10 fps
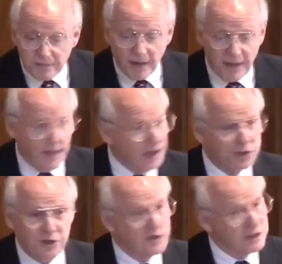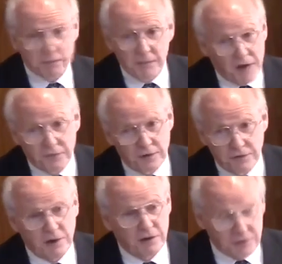And that sure doesn't make for a
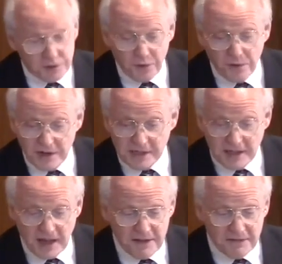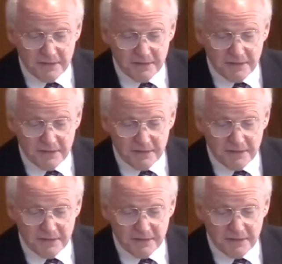very victorious life.